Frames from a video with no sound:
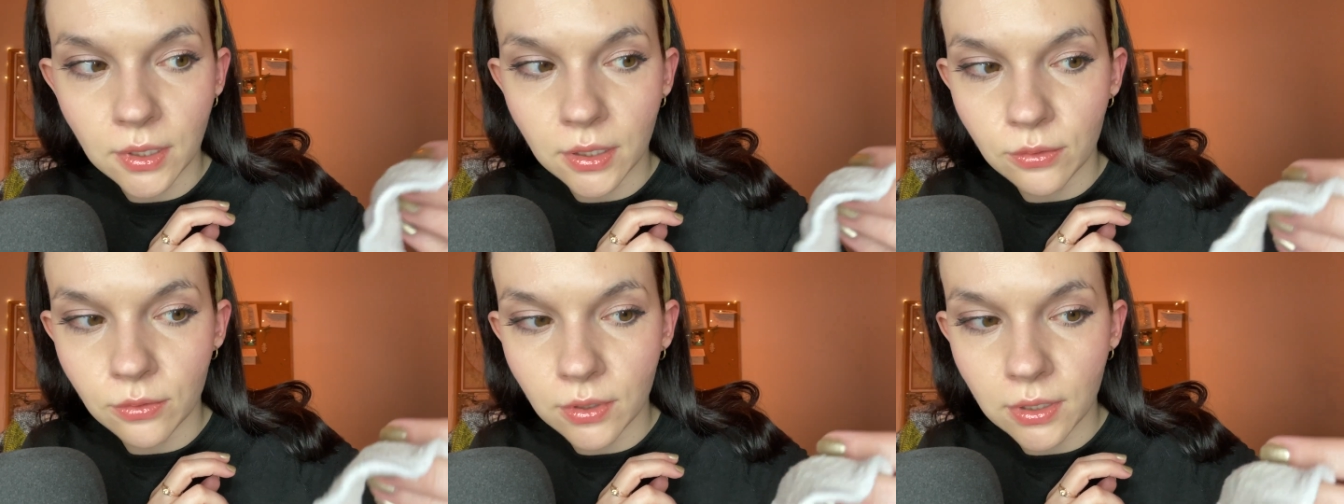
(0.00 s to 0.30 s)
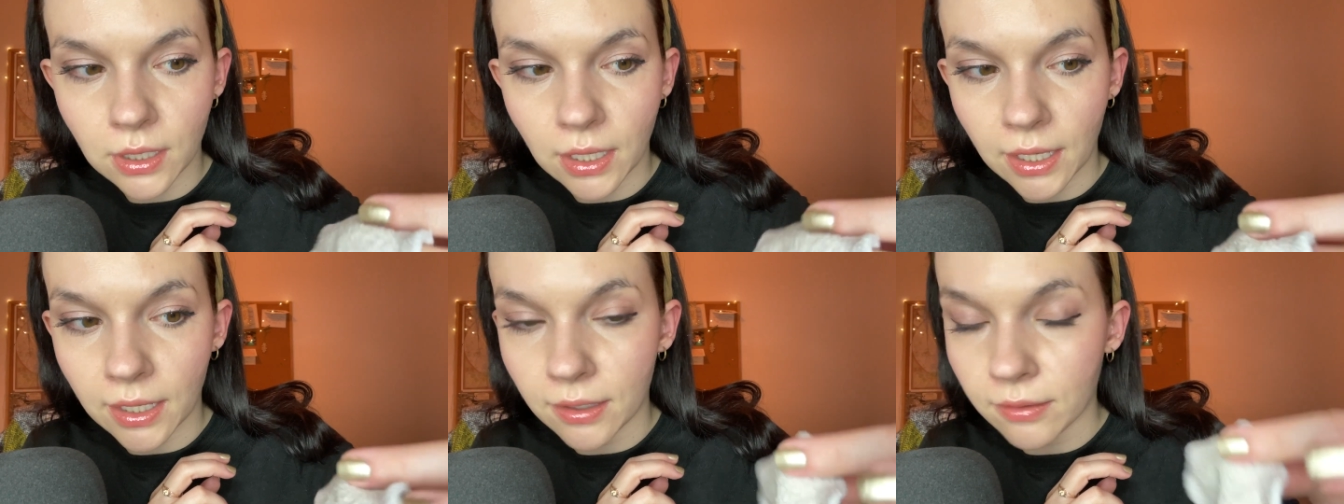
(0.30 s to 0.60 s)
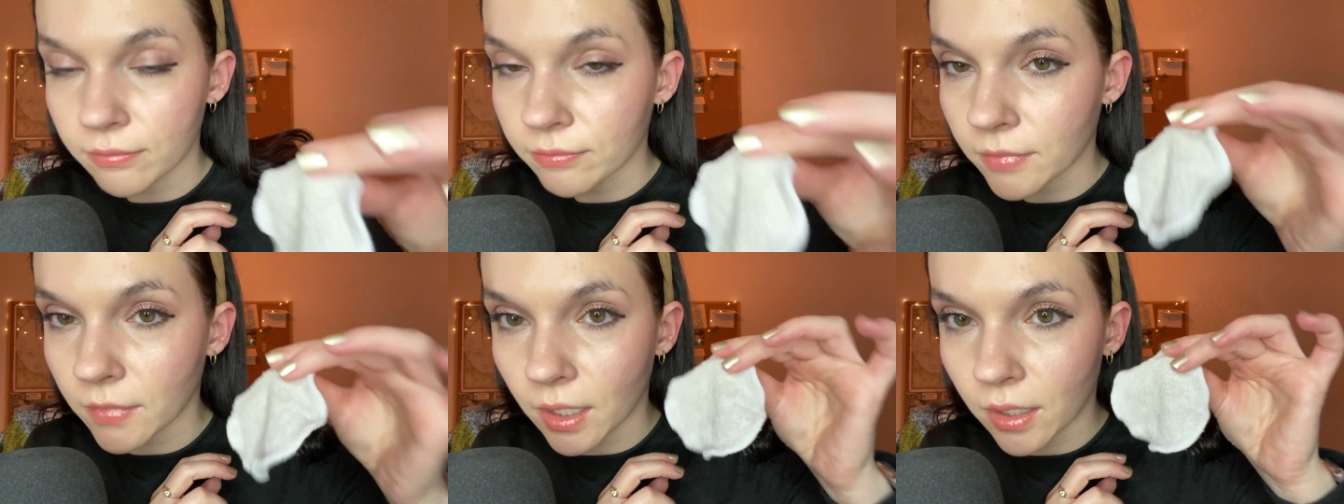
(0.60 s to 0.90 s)
They were like
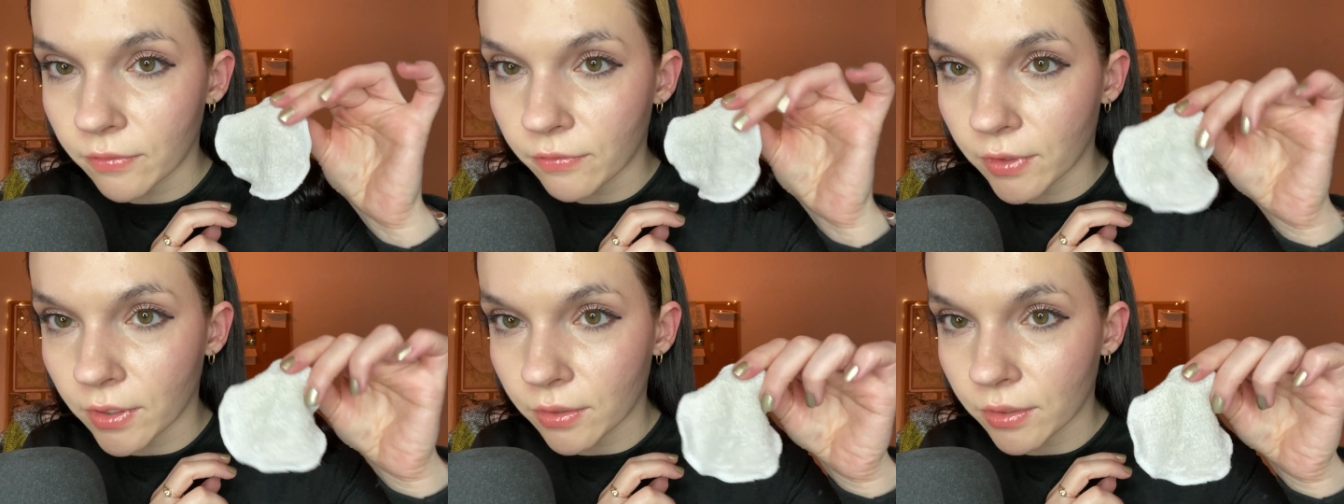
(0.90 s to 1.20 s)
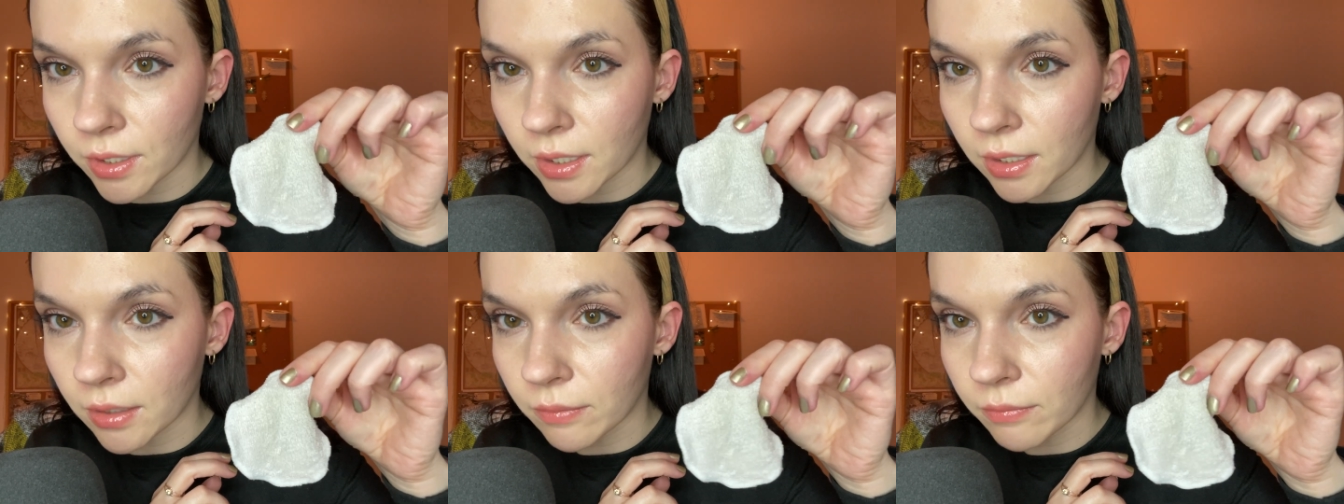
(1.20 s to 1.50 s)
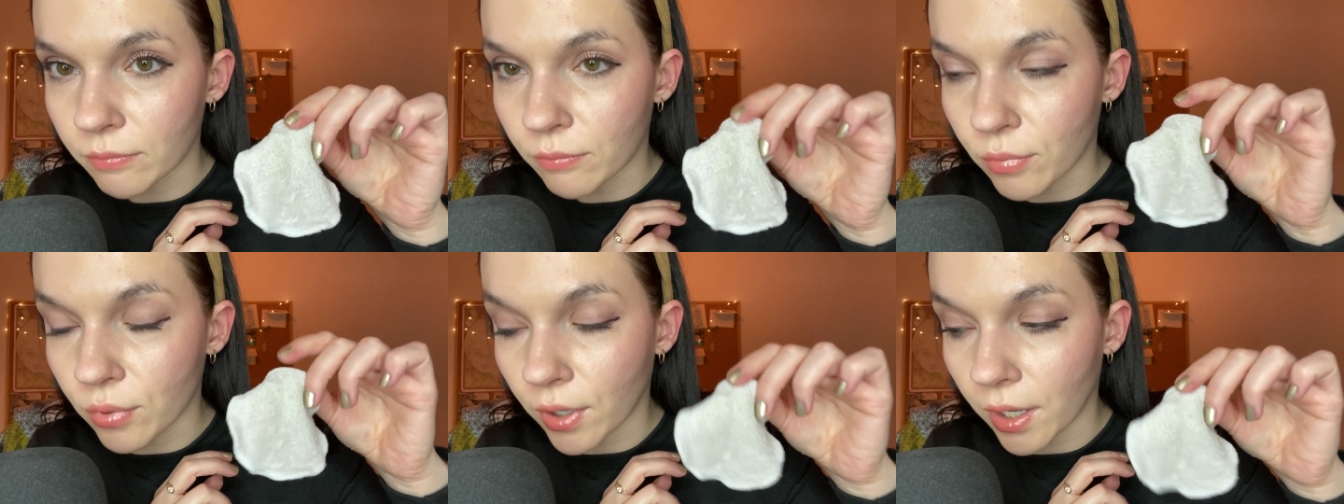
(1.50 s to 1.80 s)
a very
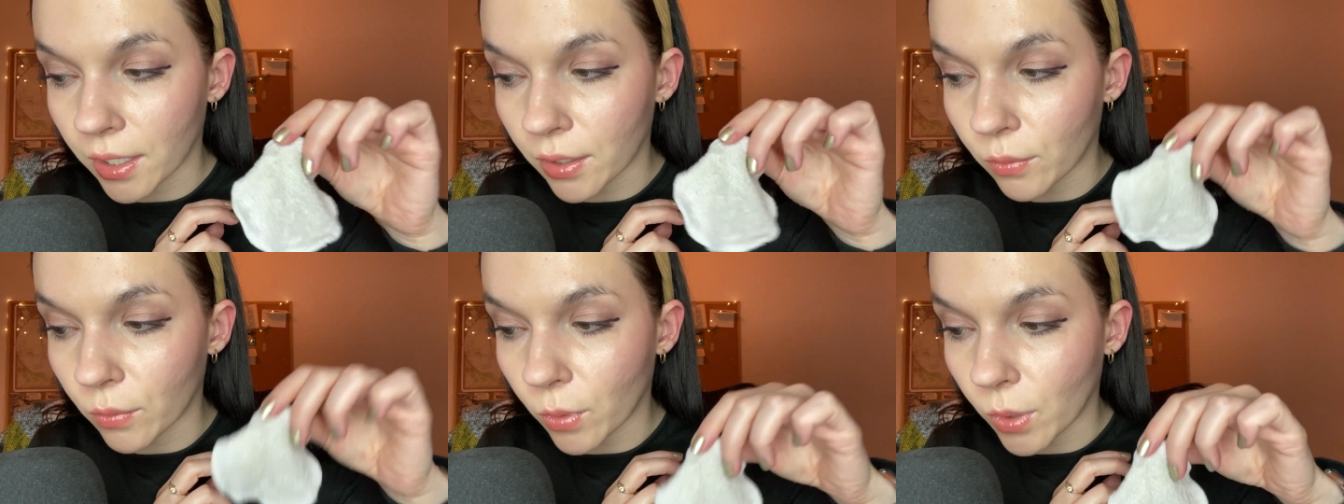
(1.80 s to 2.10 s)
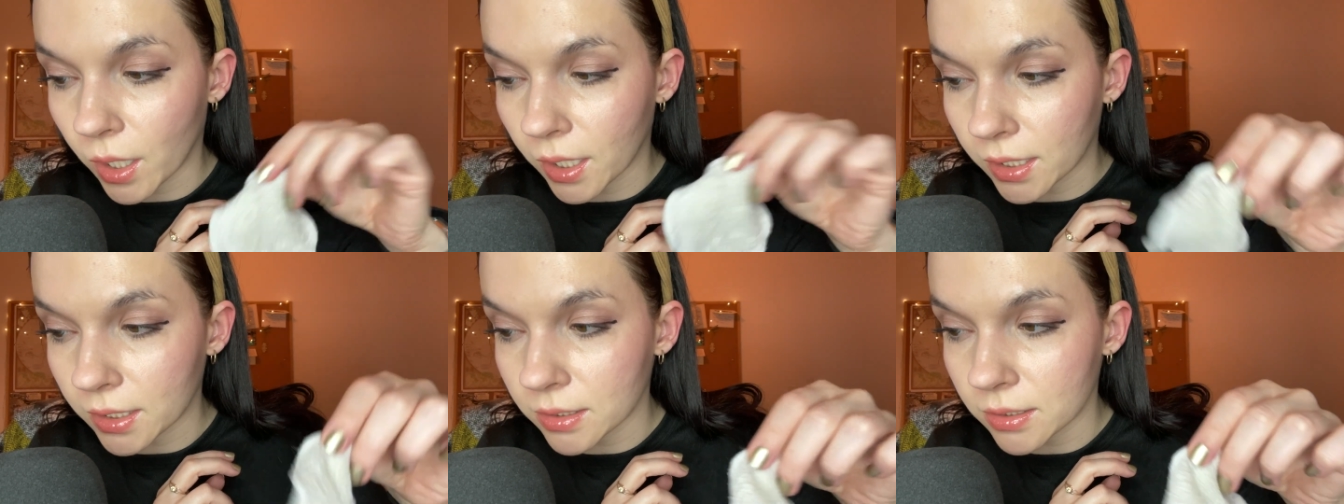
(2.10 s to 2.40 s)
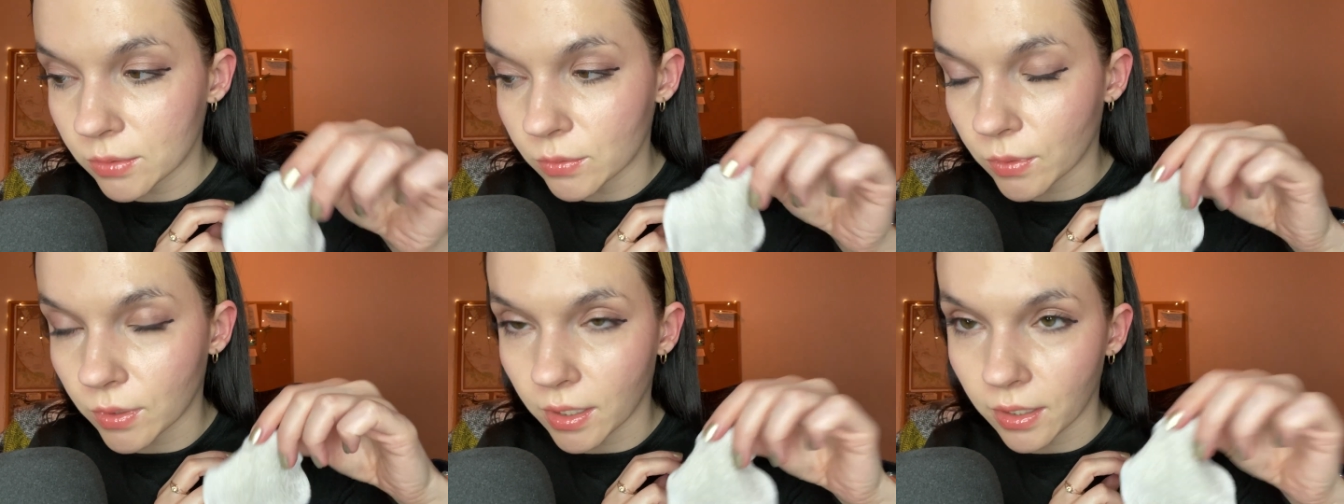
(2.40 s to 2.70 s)
bright
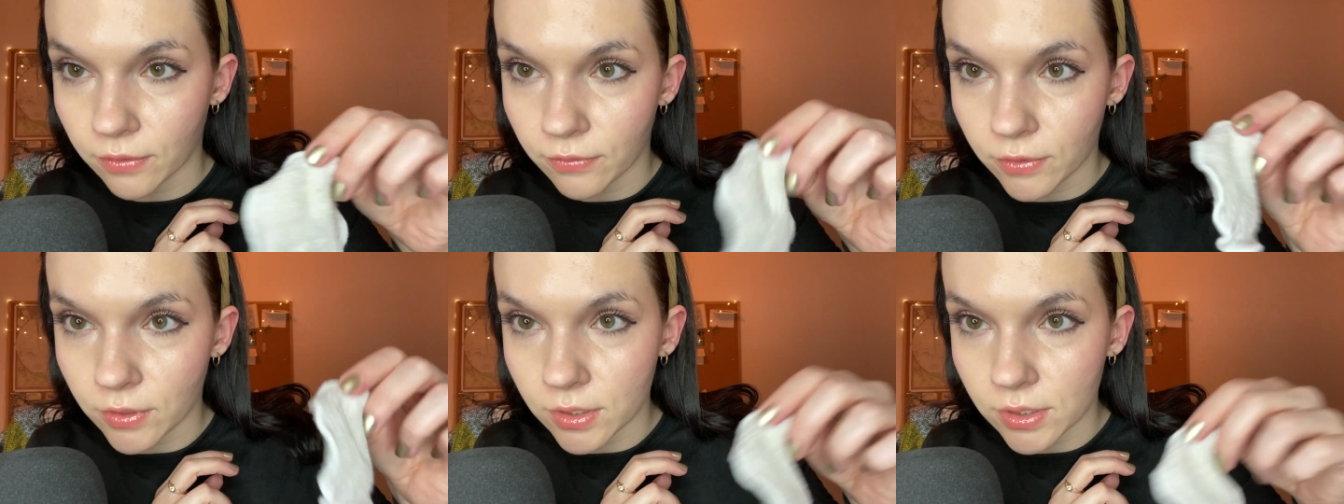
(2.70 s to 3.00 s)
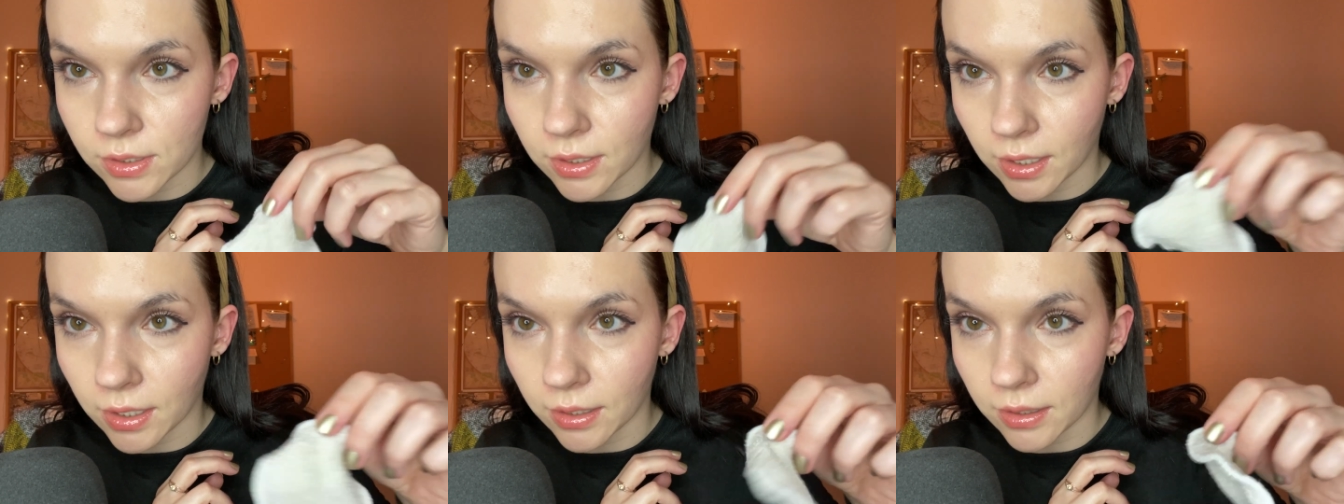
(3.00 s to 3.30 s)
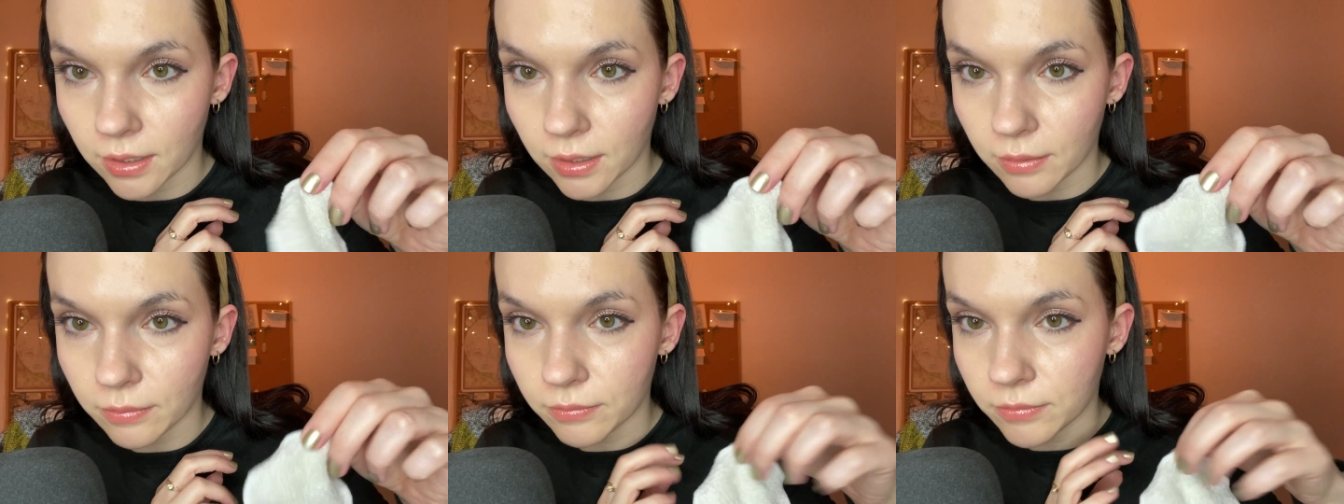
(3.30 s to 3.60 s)
white when I first
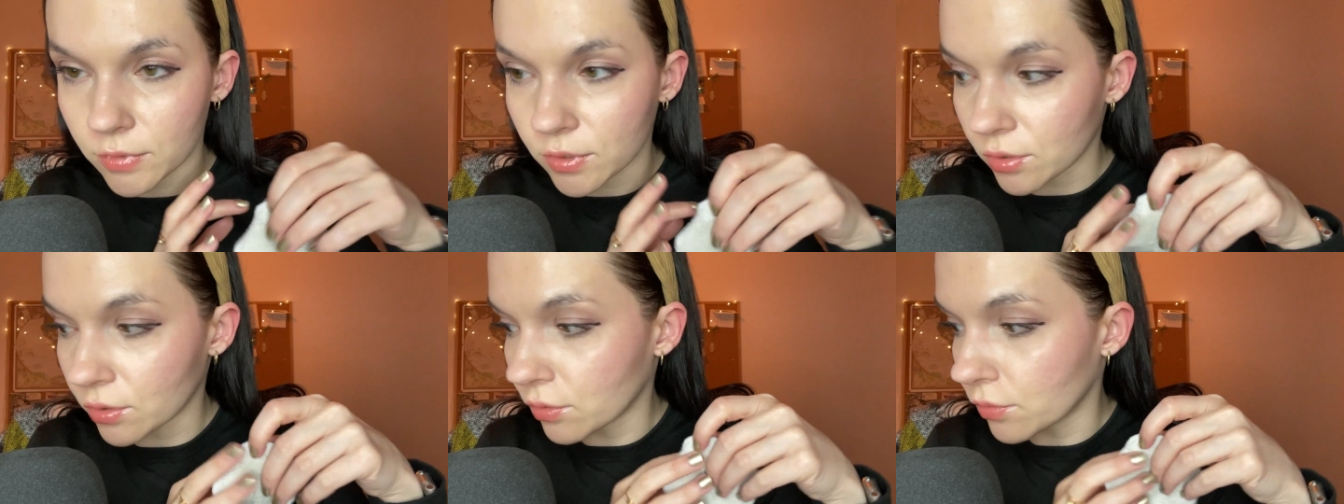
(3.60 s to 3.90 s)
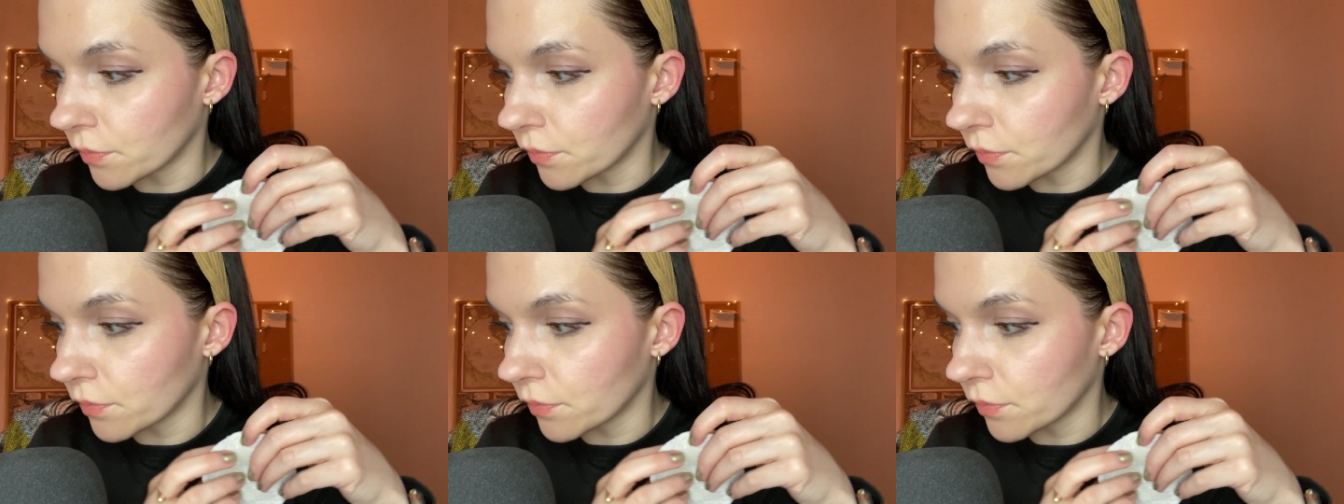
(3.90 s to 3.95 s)
got them, so